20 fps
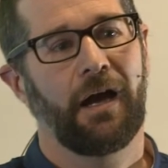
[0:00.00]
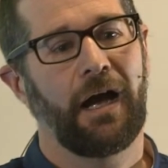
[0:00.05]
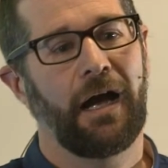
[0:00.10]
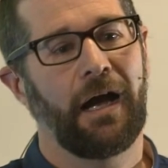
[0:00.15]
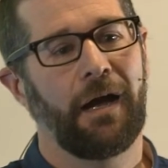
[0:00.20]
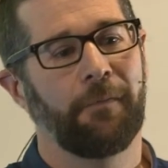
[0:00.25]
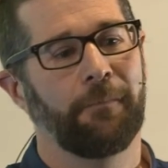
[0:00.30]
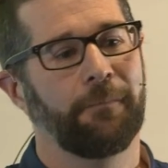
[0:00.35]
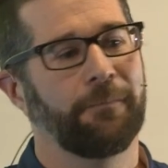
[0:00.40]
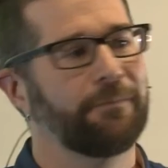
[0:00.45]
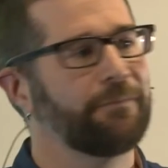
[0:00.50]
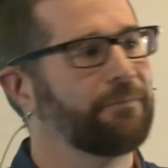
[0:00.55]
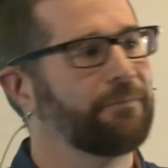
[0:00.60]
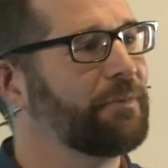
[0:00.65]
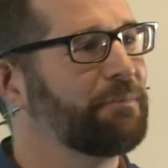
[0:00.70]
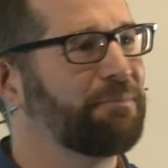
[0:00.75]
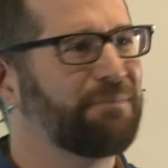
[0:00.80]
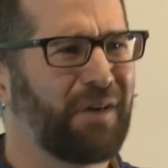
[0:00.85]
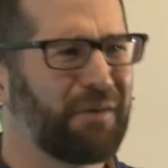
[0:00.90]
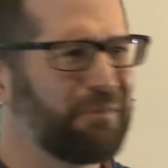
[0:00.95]
You're
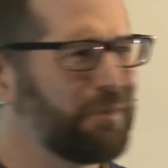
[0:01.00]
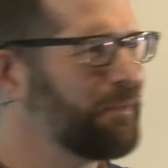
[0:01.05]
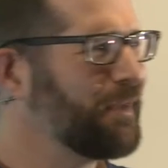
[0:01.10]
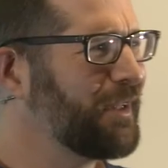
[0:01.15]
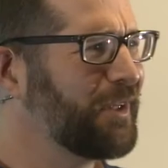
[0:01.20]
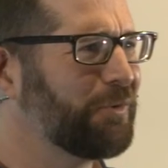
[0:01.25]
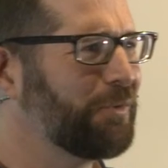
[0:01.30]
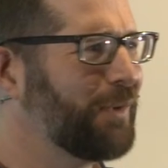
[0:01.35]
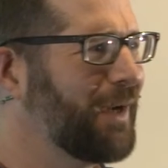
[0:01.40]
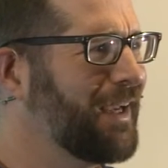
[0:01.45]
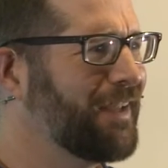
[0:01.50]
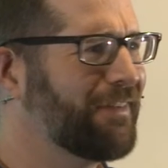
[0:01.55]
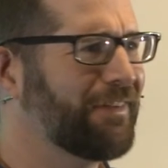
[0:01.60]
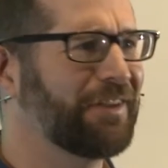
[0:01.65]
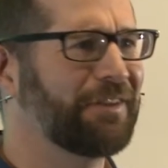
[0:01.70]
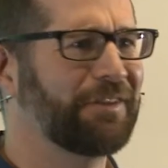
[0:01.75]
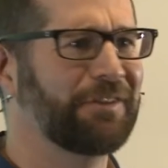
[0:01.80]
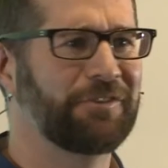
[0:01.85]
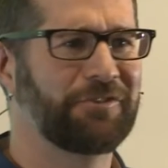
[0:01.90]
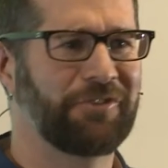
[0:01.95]
probably aware
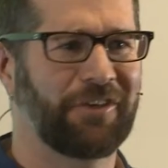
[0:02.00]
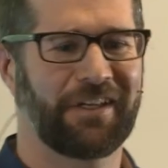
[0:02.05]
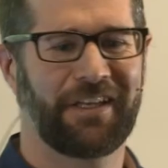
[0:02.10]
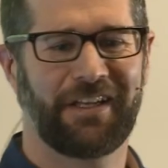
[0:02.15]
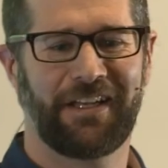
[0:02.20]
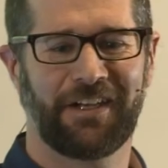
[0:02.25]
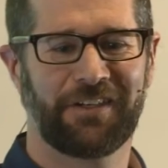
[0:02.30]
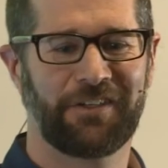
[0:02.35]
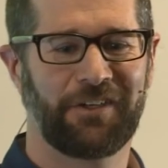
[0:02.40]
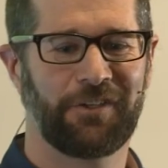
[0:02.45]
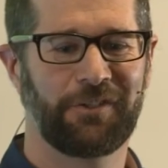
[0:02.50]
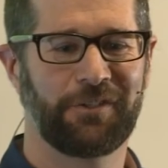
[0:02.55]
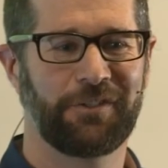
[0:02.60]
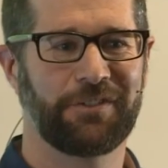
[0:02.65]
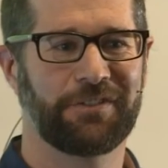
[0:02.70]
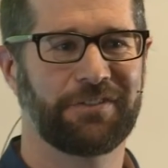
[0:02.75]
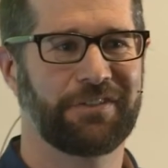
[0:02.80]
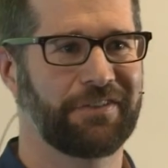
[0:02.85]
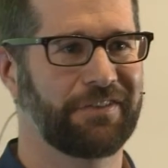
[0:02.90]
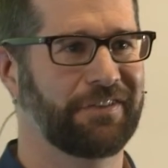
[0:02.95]
that drug and alcohol
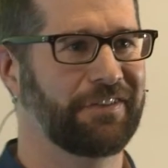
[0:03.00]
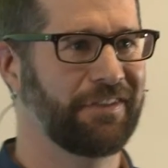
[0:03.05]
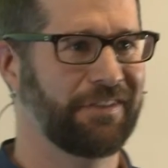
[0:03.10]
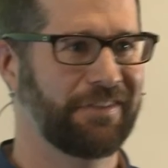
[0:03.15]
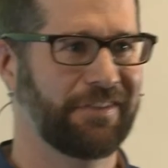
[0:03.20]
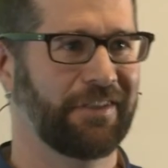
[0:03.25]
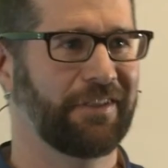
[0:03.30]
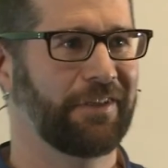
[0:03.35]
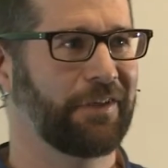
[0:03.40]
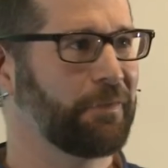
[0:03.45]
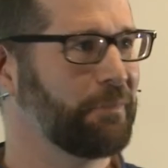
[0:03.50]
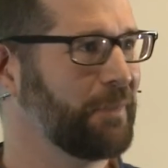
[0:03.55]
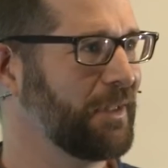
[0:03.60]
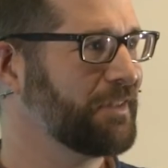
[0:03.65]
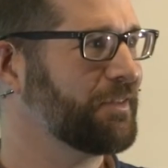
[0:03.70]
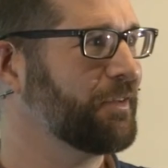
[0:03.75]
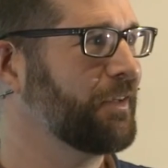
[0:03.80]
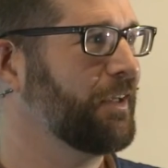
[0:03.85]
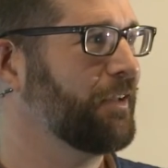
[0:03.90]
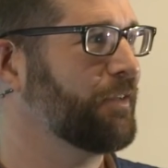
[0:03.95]
use is considered a
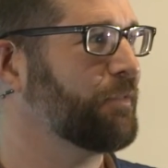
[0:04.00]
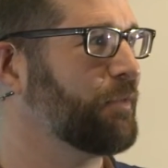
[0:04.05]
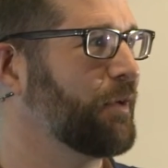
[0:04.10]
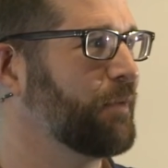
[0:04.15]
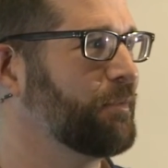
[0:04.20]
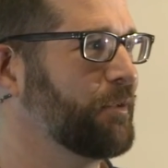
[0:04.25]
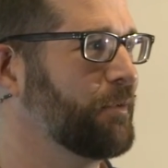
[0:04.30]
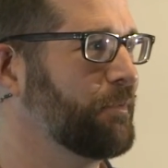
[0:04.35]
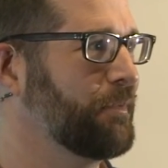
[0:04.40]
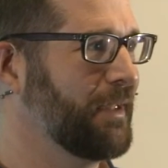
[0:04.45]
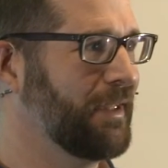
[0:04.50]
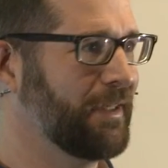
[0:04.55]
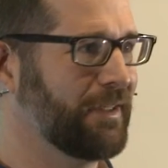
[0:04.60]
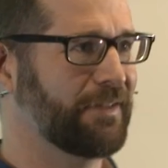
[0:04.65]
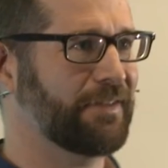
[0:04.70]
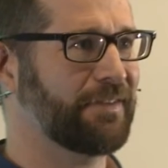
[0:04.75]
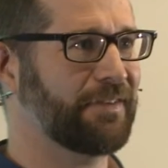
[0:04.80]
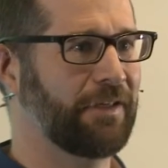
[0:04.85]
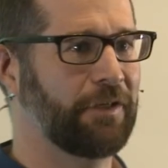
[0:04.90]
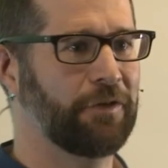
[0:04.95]
mental health problem in
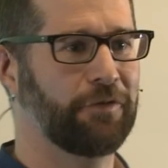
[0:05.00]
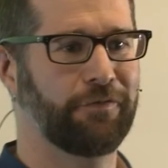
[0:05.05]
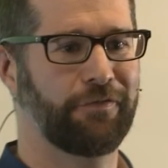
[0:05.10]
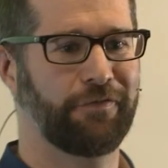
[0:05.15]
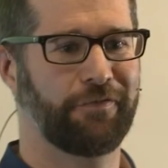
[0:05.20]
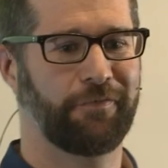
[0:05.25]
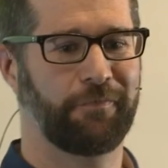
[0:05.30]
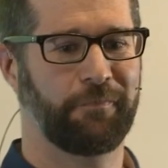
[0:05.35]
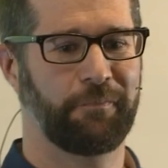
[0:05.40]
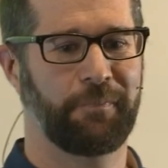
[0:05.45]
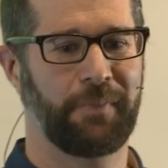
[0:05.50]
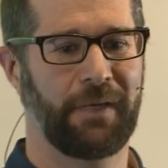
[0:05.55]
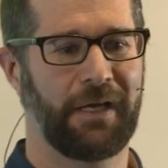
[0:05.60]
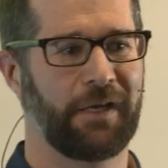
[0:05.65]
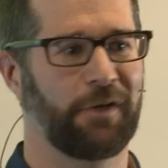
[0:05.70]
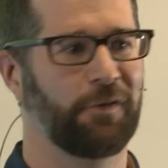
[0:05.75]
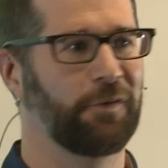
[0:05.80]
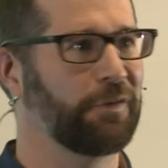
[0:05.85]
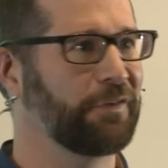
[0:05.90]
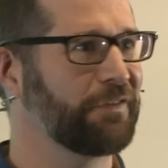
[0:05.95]
itself,
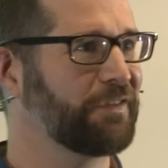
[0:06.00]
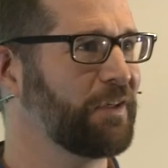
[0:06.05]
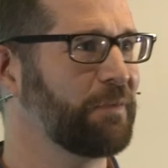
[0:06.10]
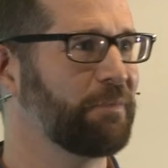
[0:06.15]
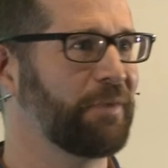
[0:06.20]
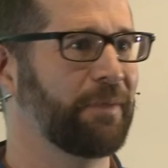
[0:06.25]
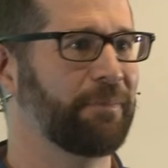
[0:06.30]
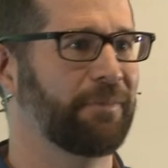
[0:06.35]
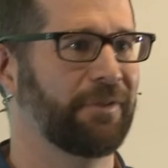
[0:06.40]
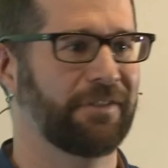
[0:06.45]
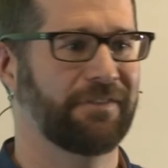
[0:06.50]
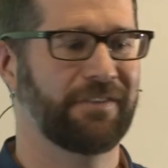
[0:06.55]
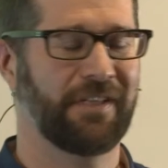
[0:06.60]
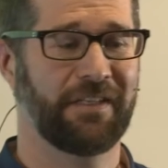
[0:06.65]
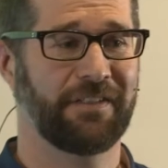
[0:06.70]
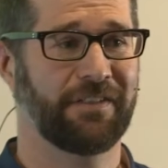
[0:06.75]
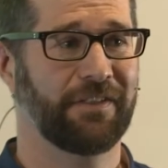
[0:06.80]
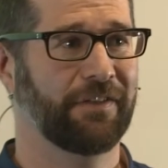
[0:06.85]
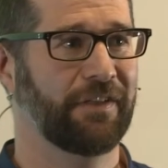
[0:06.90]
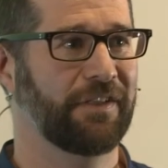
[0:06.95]
but also people
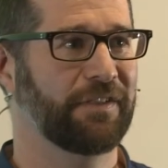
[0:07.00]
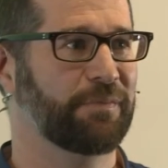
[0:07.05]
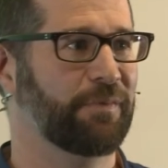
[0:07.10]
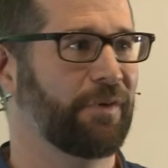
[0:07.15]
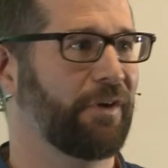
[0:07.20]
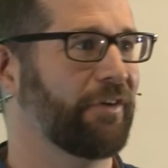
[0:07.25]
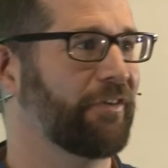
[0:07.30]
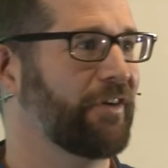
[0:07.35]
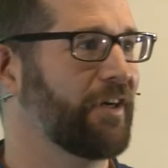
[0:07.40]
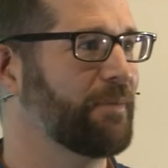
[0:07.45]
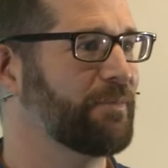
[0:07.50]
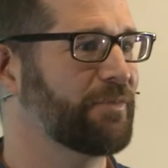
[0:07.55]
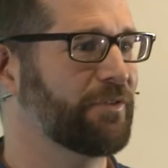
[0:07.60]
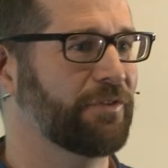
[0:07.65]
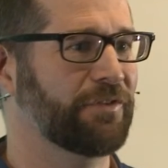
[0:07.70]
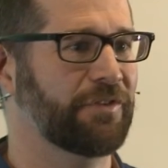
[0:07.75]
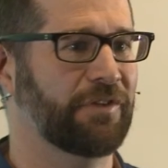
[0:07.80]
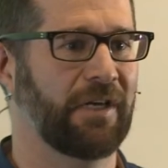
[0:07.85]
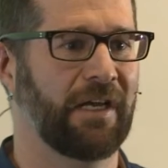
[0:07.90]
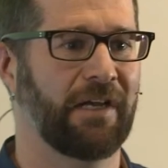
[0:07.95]
attending these programs
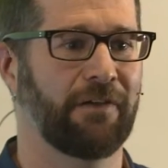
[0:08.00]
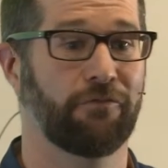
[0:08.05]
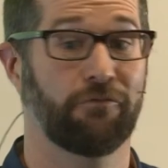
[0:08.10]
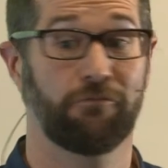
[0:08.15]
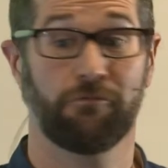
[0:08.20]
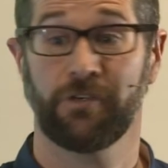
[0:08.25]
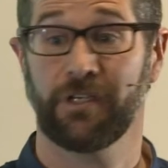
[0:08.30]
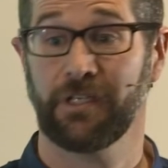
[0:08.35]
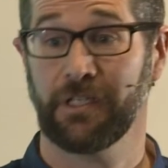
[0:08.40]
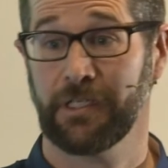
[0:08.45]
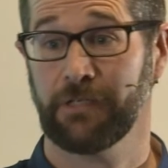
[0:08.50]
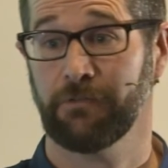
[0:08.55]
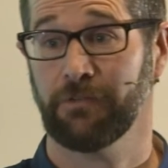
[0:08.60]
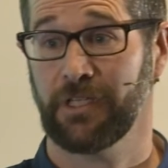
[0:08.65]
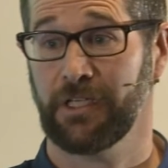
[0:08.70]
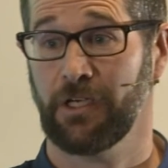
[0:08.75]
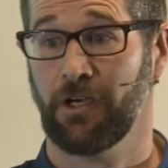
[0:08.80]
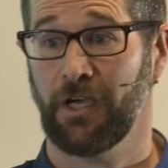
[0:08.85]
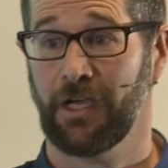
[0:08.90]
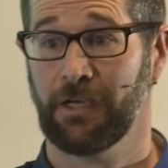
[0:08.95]
also have really,
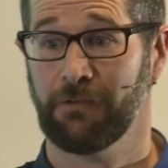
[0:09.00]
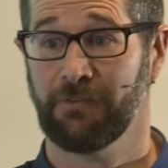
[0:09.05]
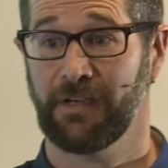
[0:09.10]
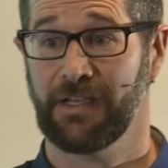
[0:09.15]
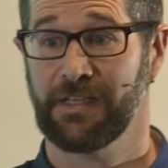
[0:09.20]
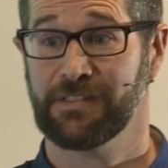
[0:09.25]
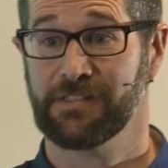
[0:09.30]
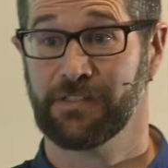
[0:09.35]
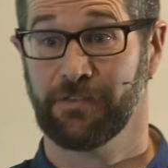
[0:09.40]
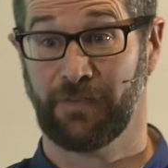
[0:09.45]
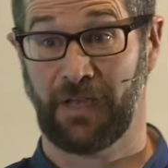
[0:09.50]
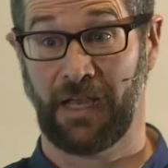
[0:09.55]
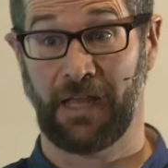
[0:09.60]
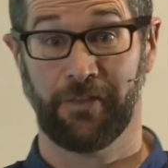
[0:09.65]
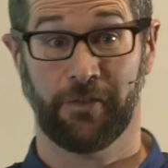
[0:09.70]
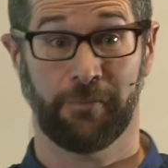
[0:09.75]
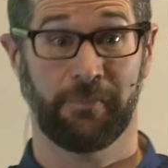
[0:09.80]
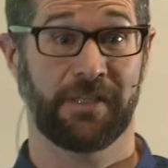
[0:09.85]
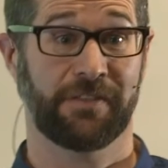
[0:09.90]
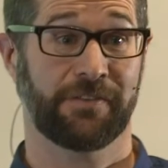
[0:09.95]
really high rates of
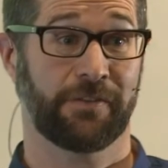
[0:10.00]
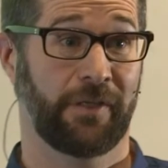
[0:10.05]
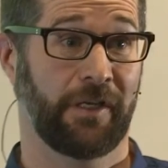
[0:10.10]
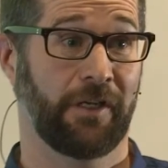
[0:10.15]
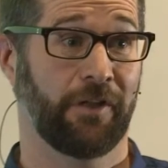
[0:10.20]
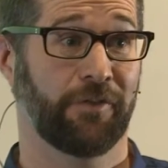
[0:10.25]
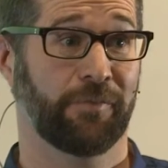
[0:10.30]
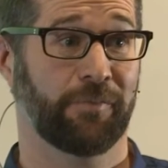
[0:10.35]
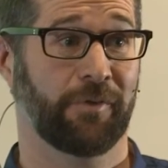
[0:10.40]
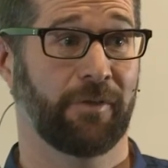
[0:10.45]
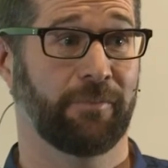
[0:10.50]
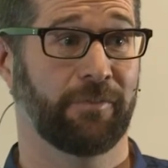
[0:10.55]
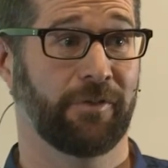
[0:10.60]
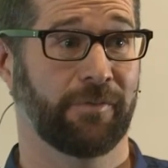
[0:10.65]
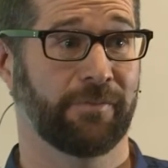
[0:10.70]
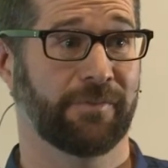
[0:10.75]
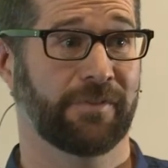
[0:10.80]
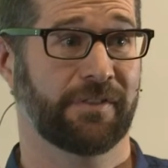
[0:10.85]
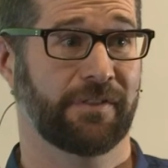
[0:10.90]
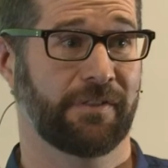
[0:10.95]
other mental health
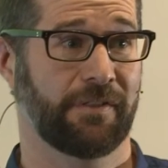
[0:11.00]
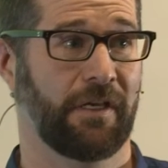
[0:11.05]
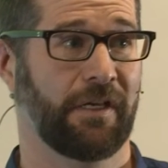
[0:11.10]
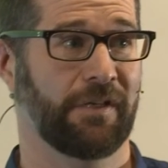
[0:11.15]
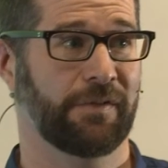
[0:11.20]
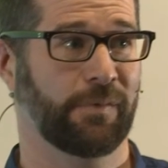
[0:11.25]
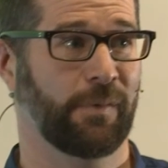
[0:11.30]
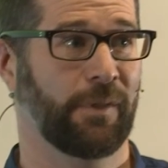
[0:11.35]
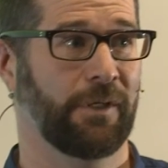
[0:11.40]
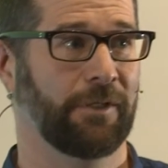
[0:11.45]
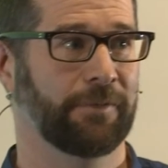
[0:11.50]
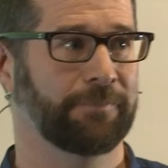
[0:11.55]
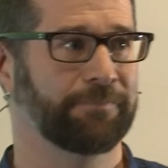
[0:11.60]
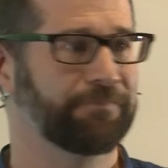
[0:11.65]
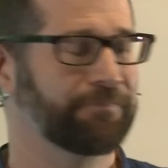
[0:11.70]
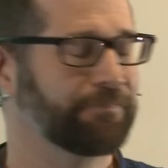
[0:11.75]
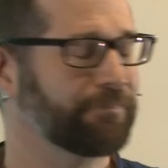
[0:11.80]
problems as well.